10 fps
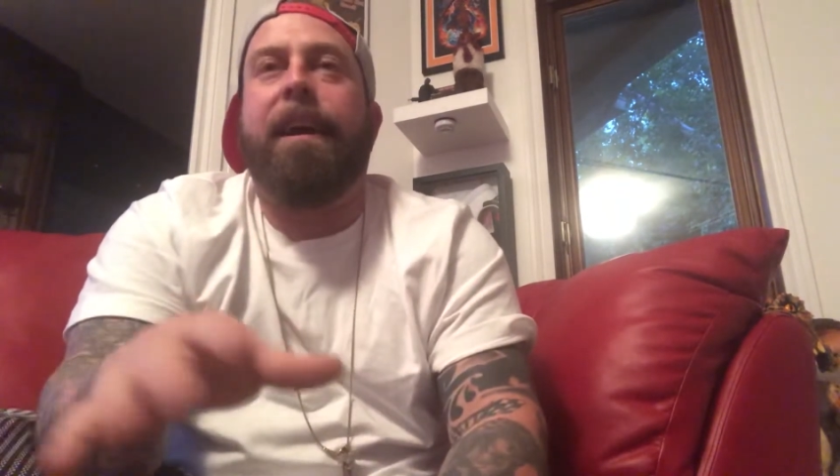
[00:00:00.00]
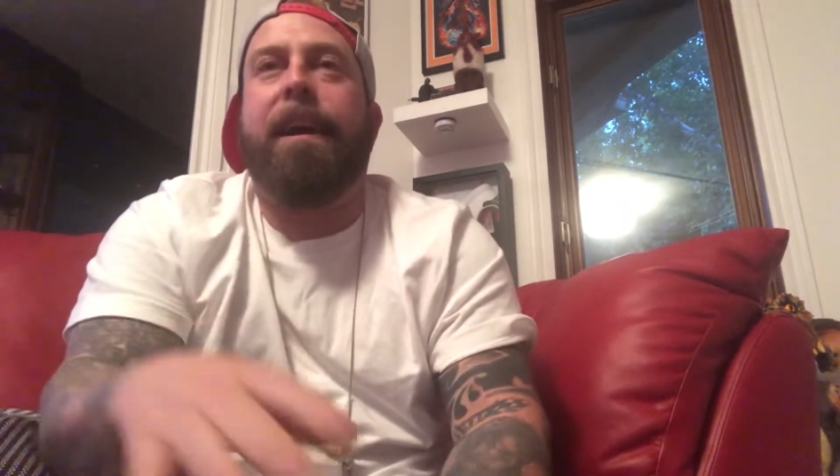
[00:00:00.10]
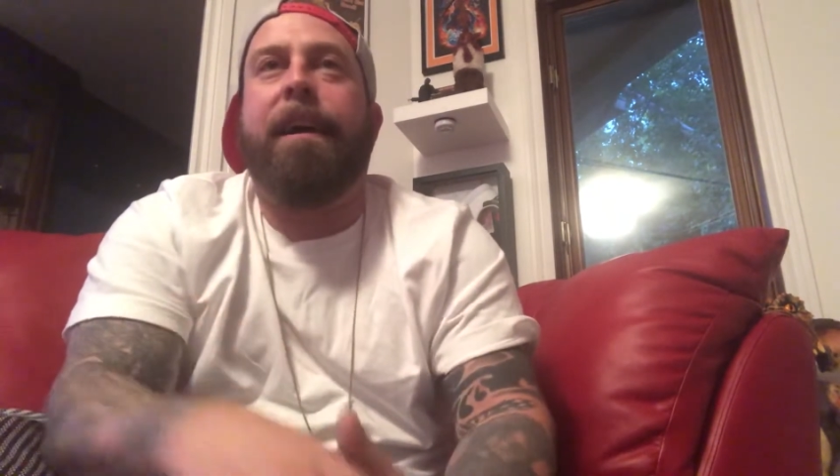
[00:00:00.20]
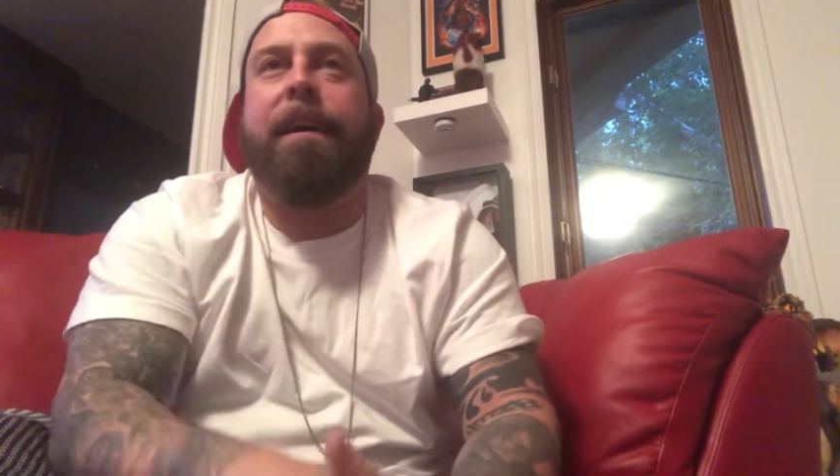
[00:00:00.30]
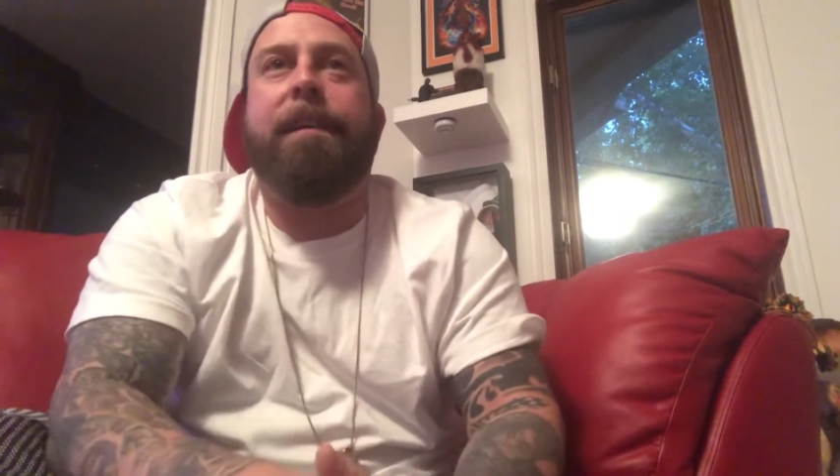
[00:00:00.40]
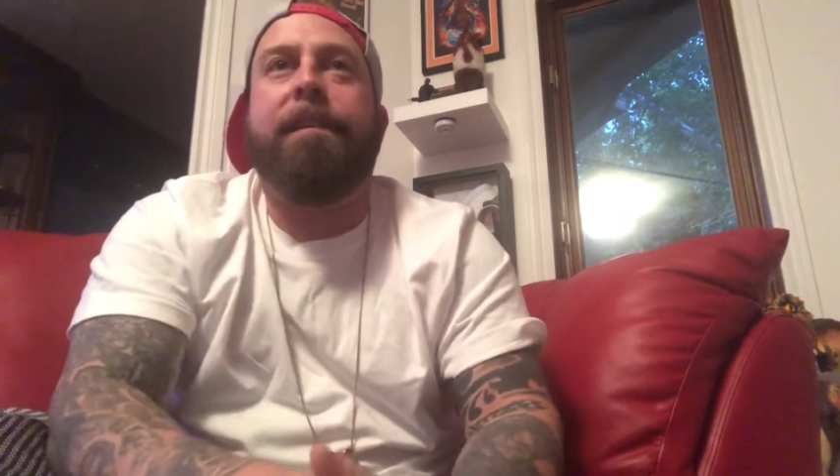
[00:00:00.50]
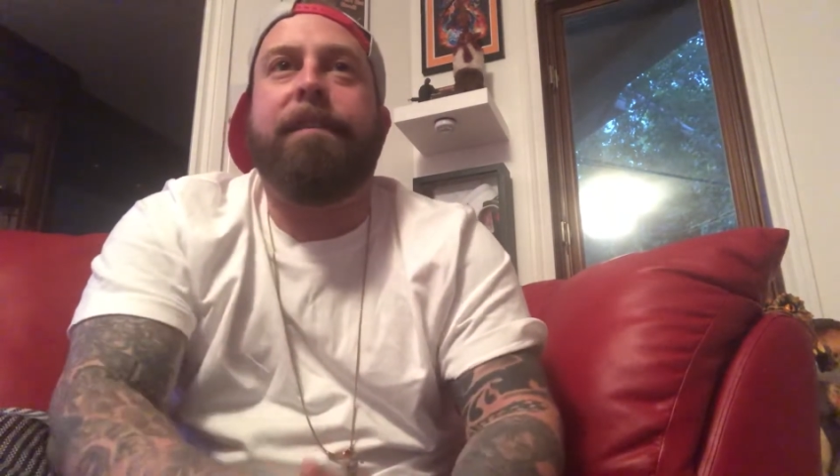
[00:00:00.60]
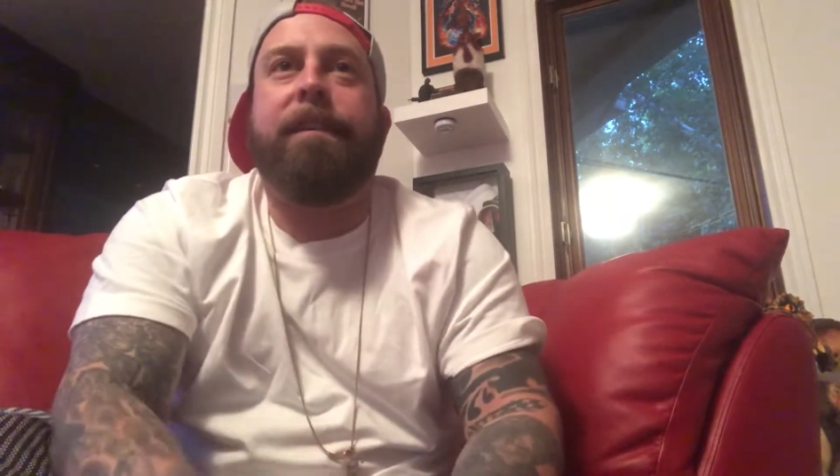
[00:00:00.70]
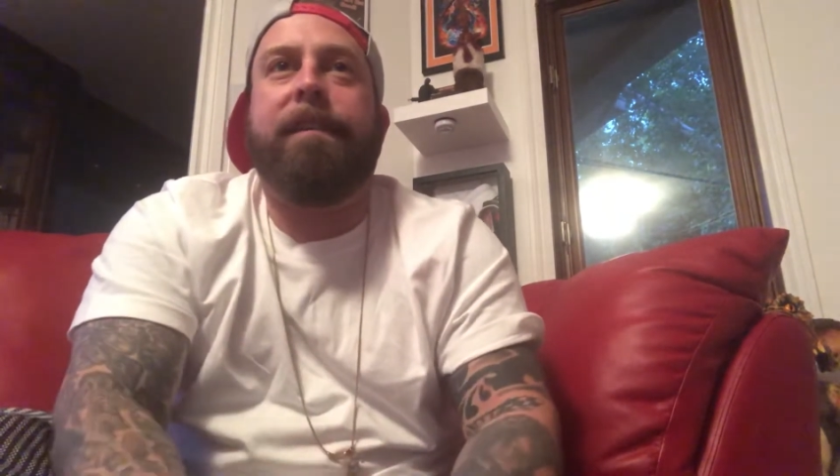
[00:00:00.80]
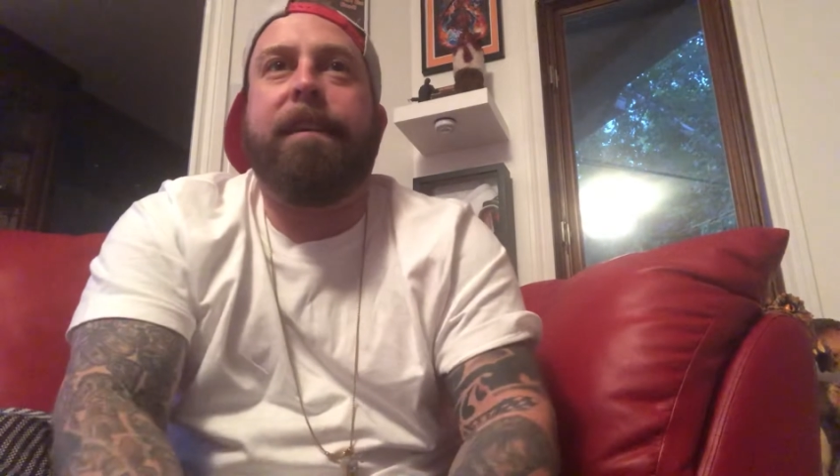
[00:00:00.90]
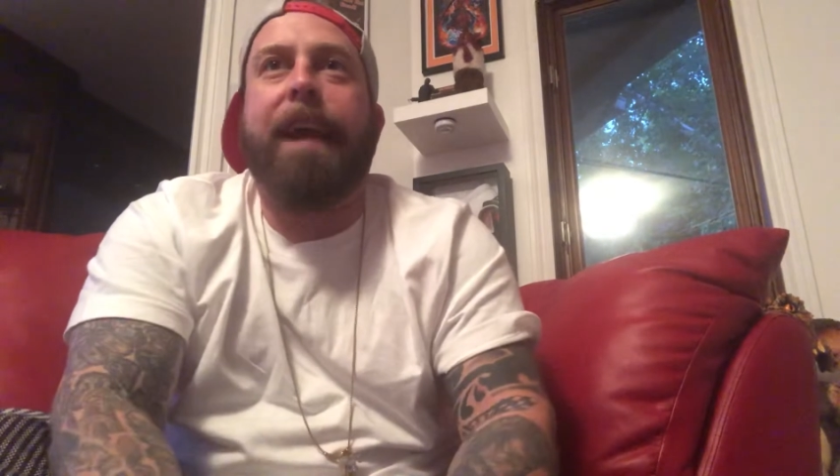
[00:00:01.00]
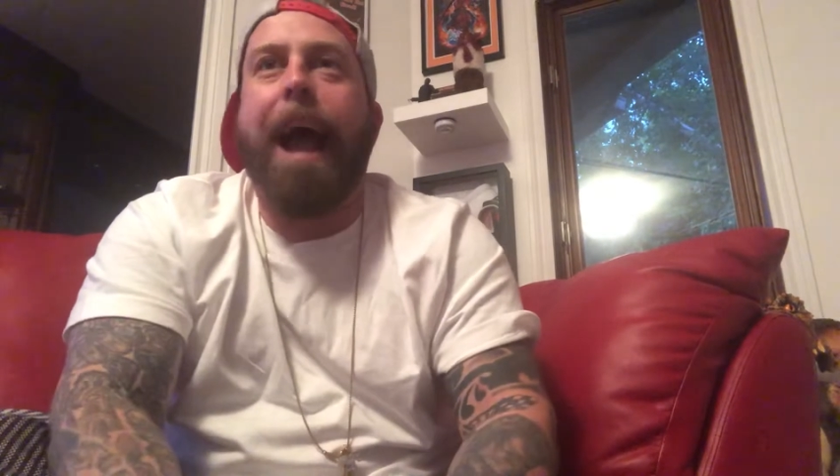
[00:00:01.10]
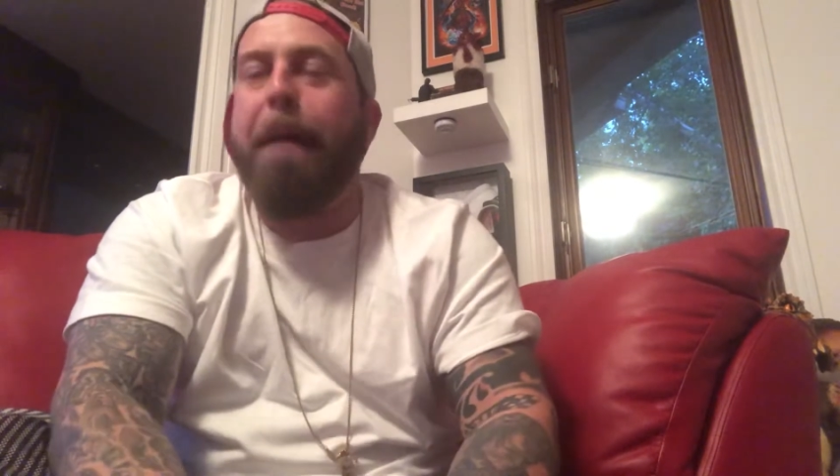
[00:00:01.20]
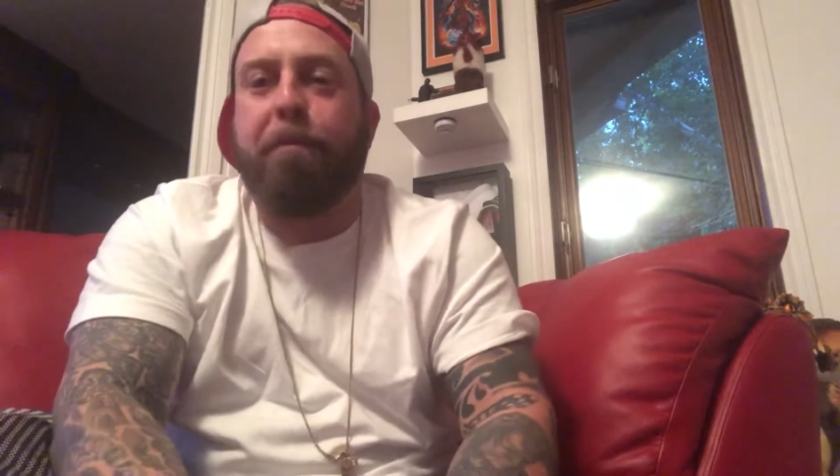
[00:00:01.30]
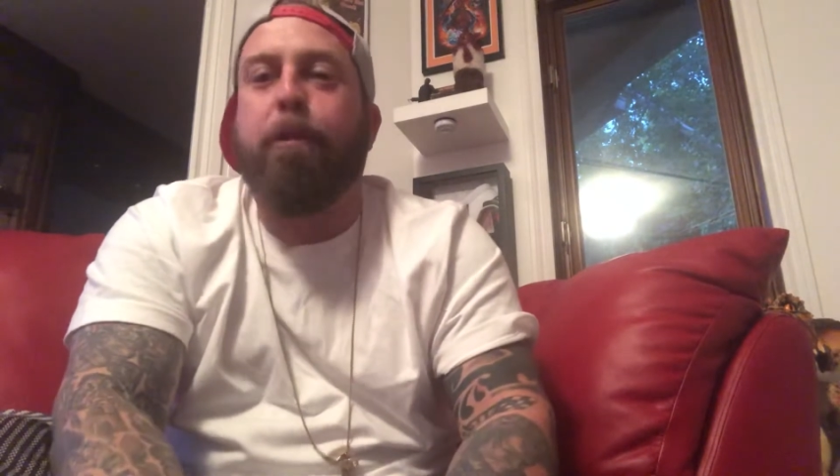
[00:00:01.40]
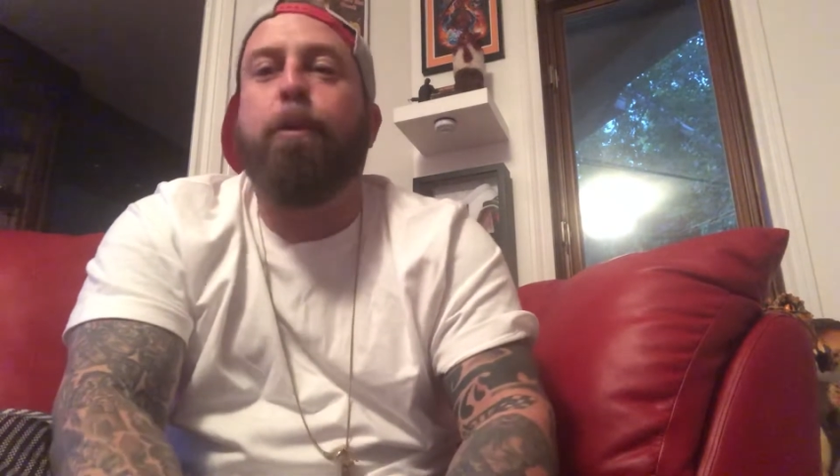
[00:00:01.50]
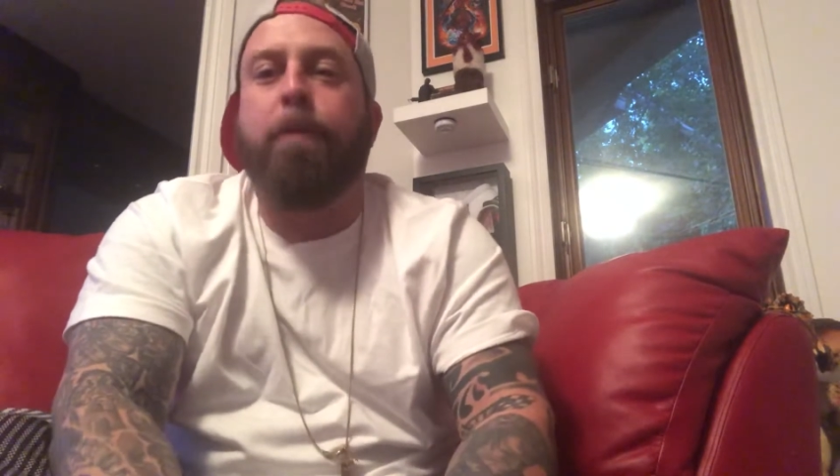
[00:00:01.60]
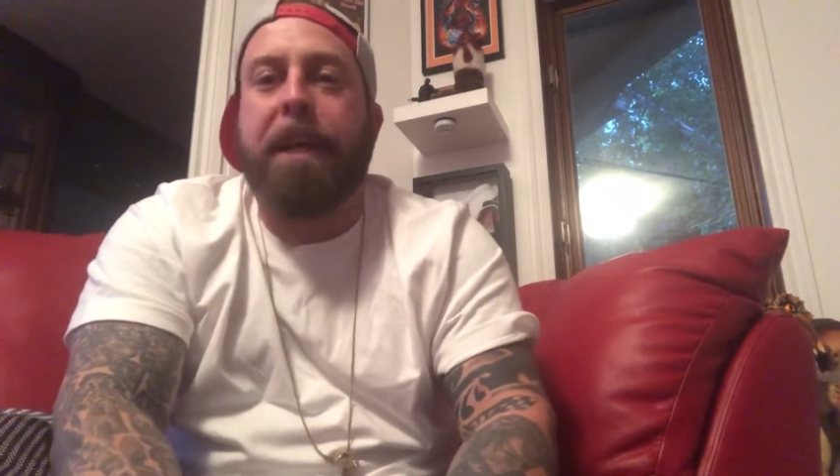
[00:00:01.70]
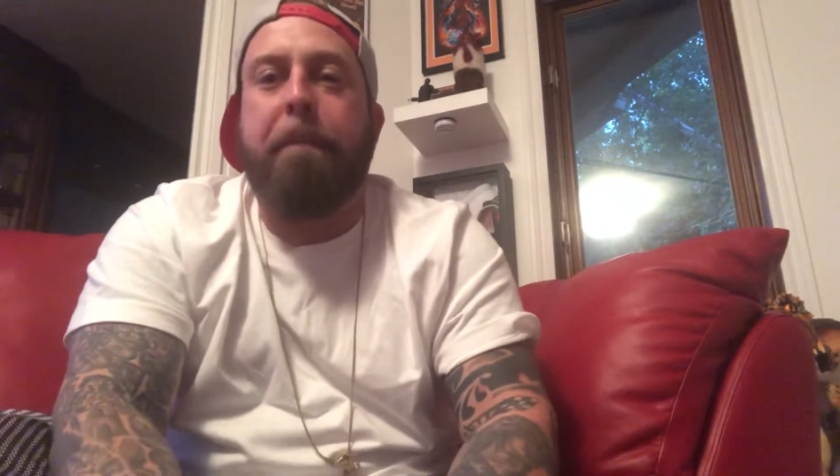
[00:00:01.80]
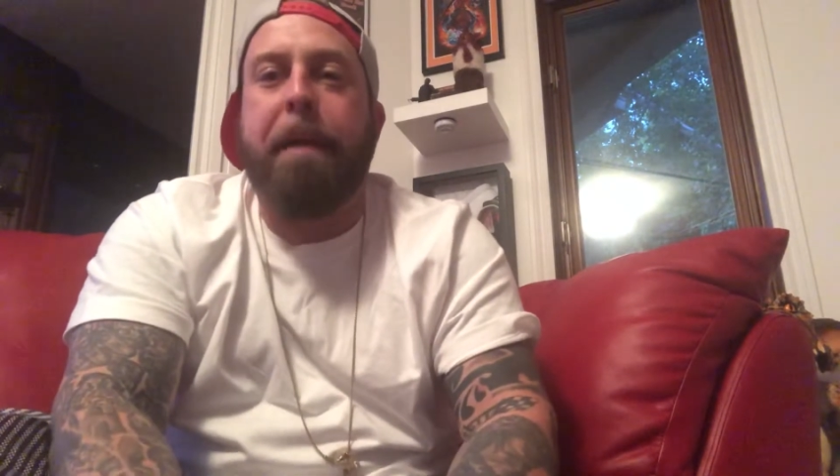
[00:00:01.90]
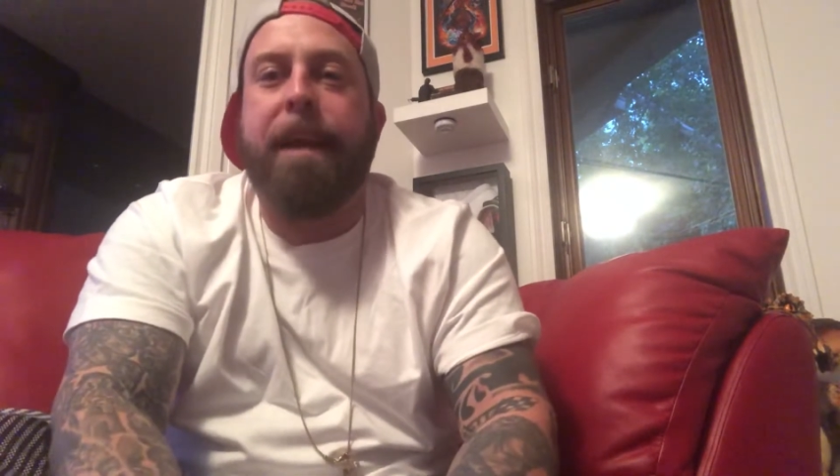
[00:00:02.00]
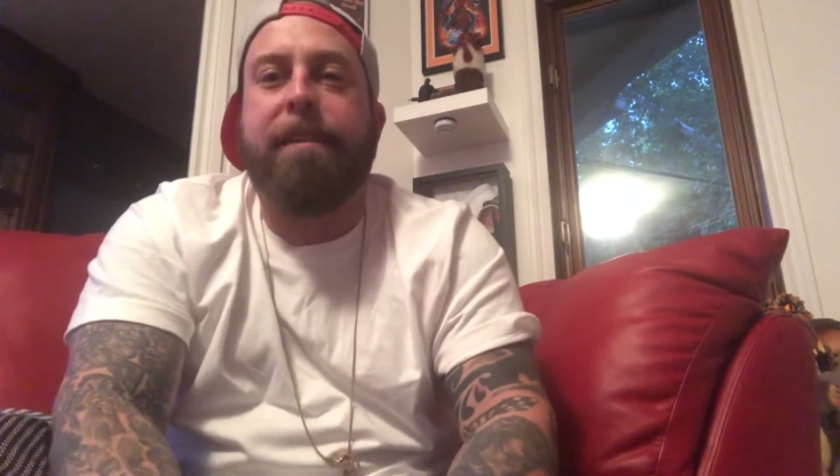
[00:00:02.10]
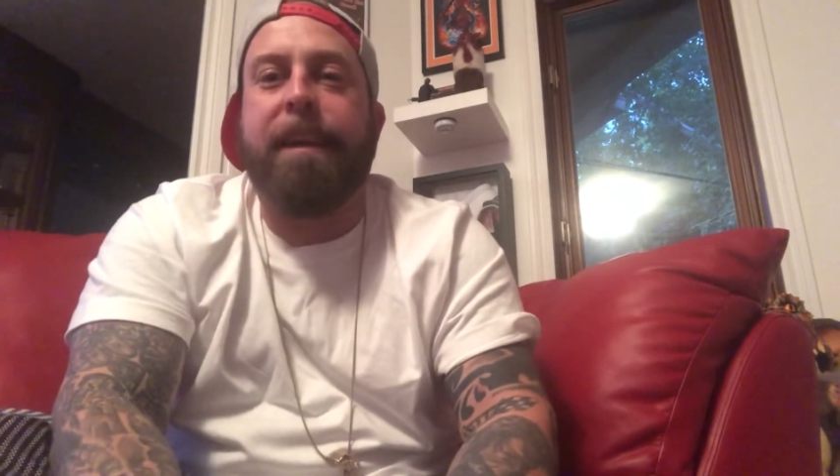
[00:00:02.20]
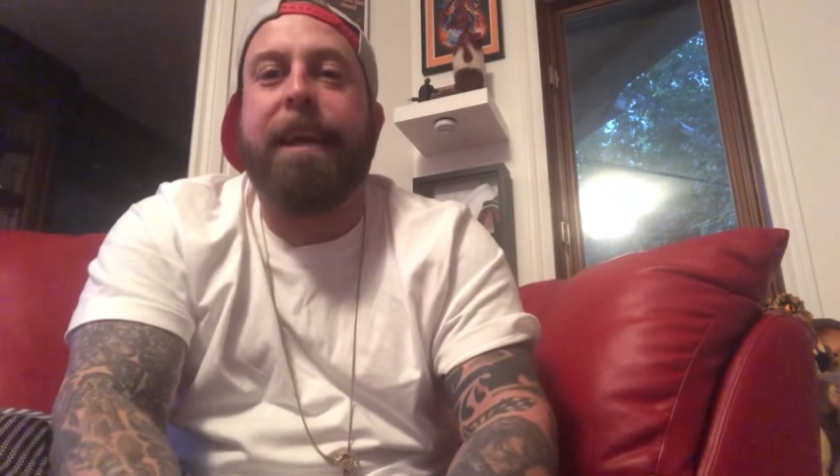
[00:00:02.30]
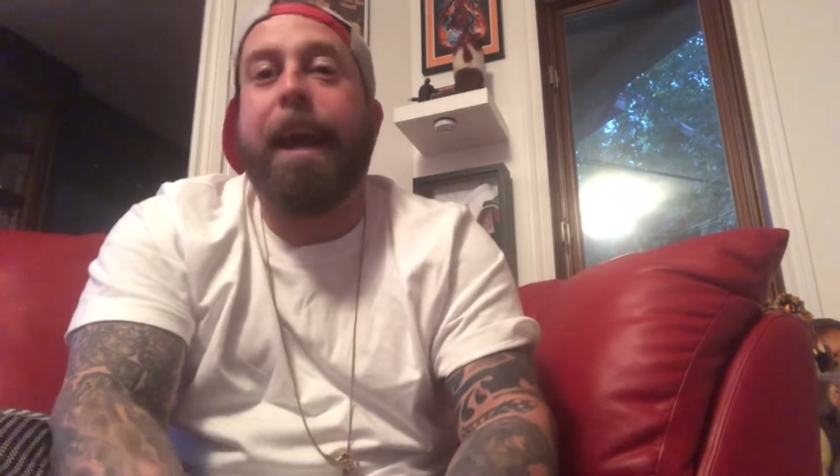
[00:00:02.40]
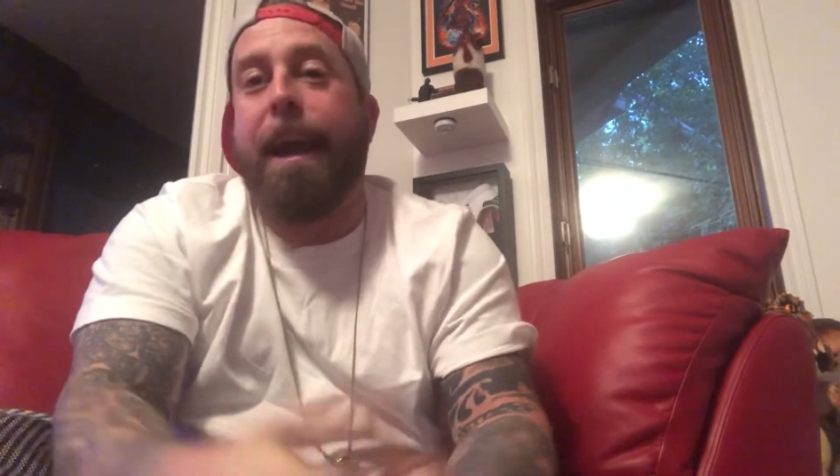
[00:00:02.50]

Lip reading: absolutely amazing,